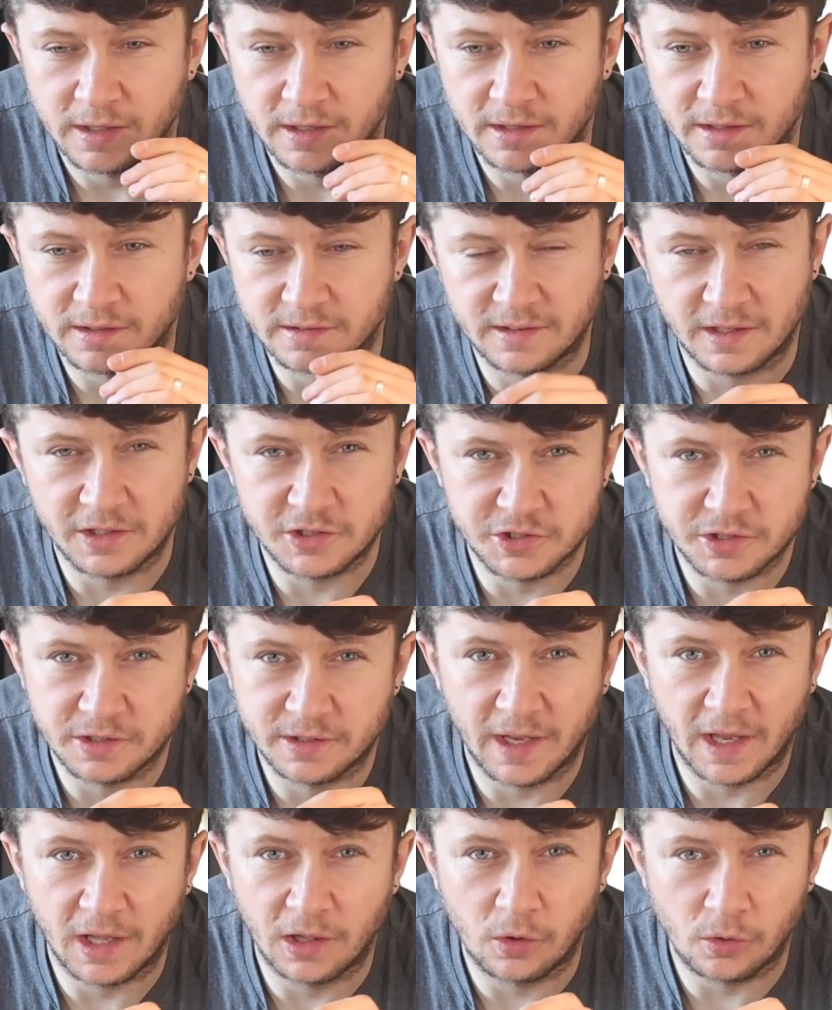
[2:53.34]
Essentially you
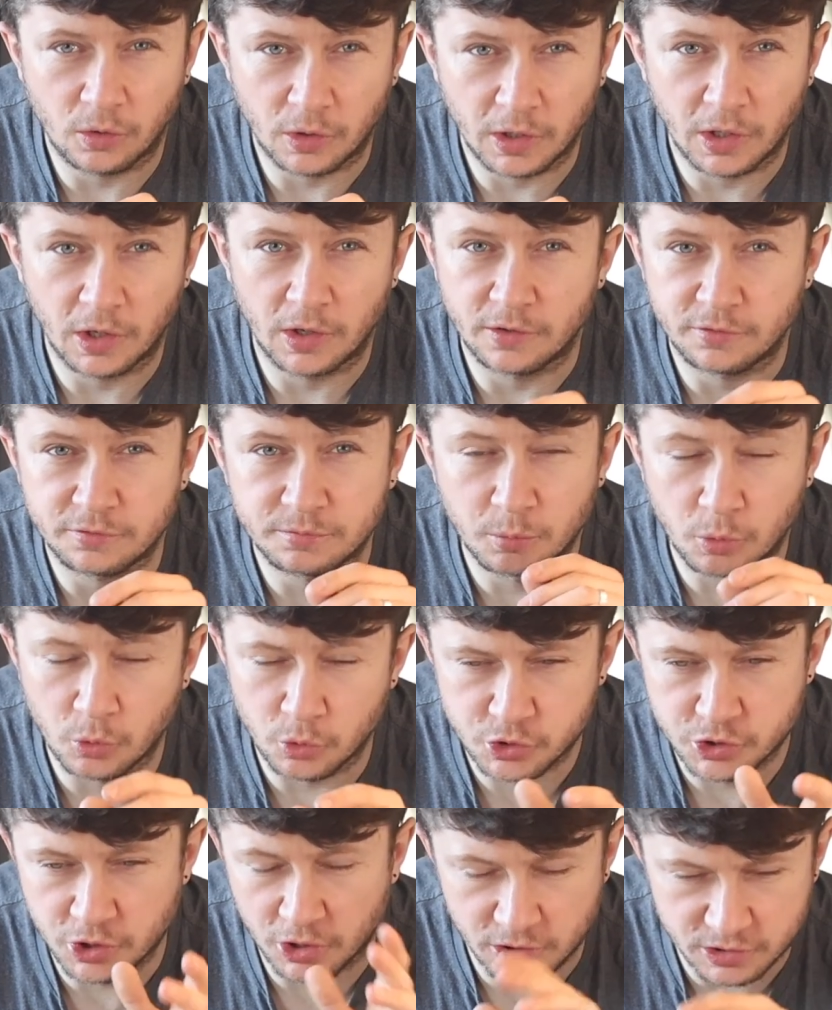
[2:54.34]
get longer life, more
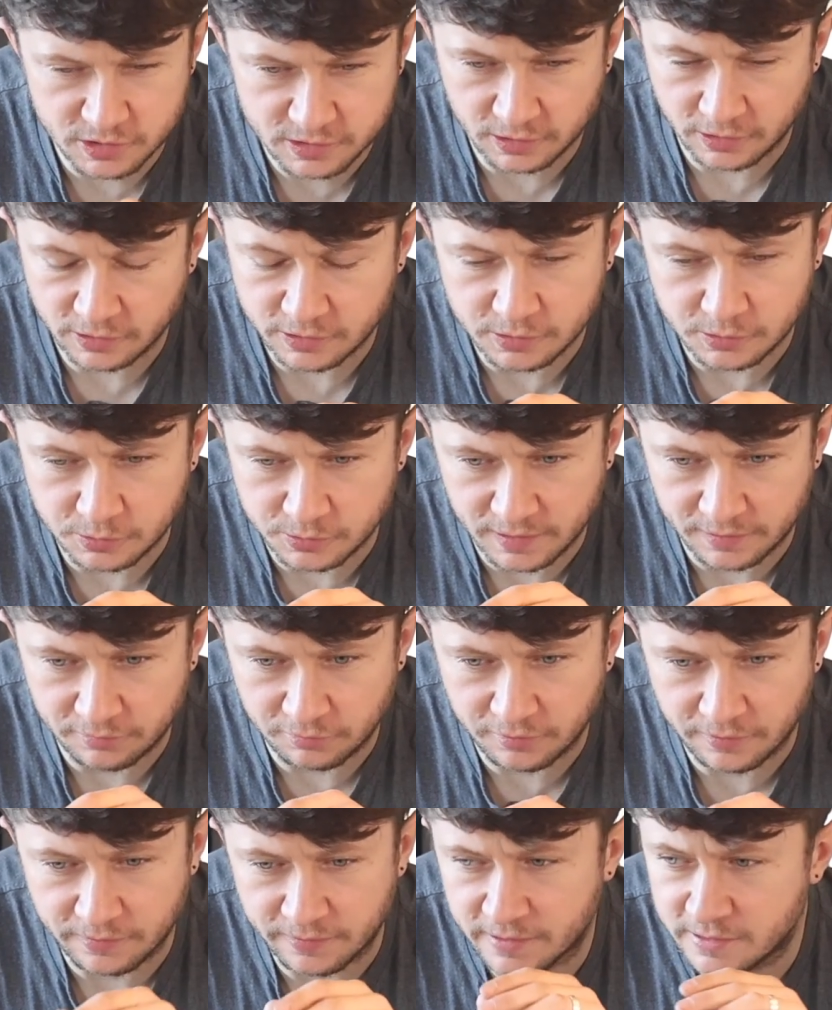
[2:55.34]
charge cycles and everything.